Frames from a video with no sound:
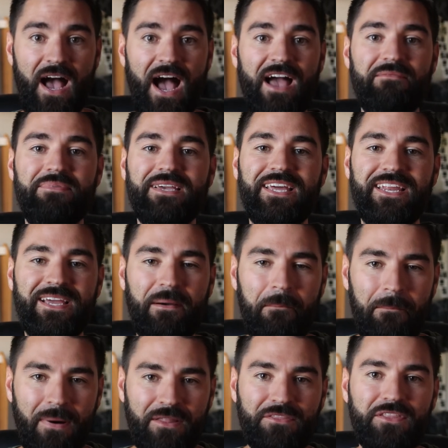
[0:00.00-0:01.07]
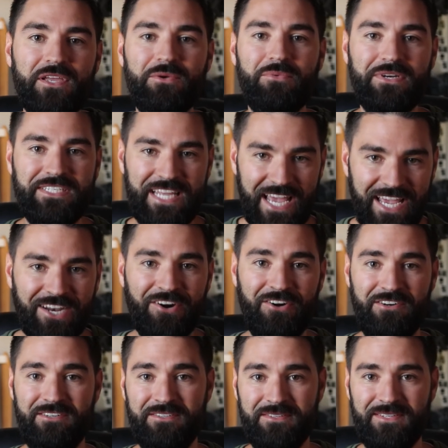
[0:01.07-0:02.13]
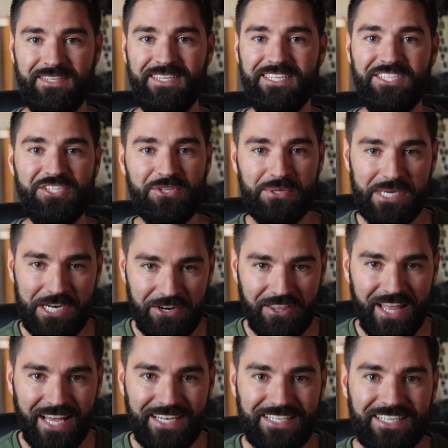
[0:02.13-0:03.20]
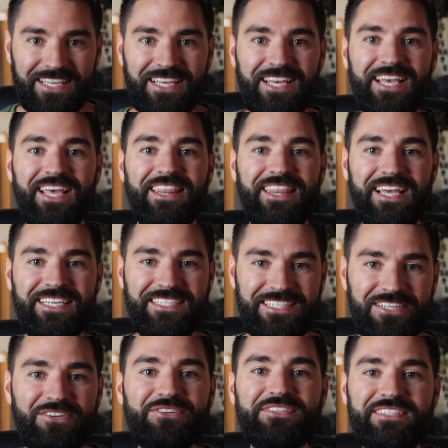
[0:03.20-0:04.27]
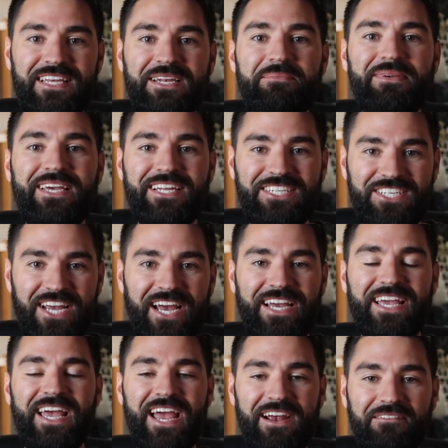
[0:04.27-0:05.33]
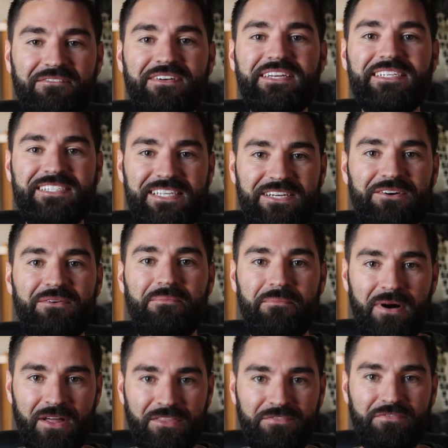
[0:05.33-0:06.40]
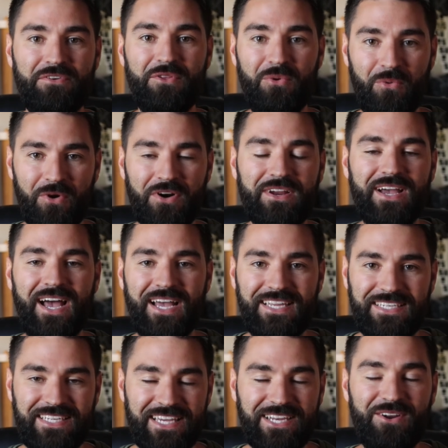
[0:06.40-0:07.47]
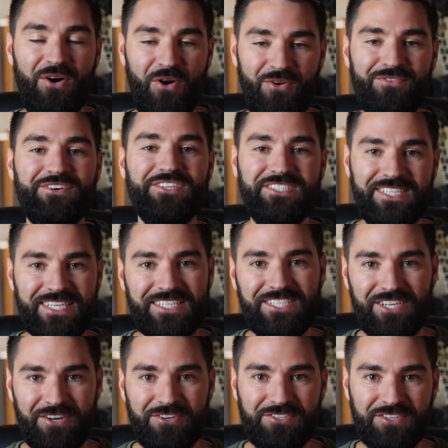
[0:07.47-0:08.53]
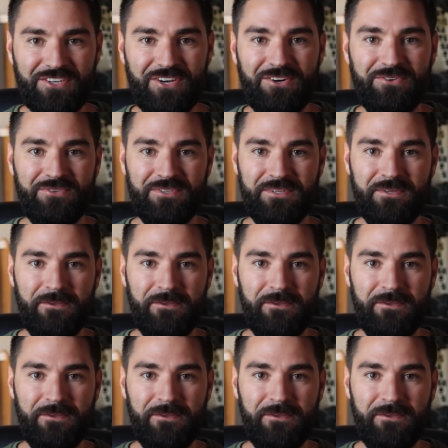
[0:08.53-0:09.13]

I've been getting a monthly retainer. Did you hear that? They still send me a check every single month for the work I did over six years ago.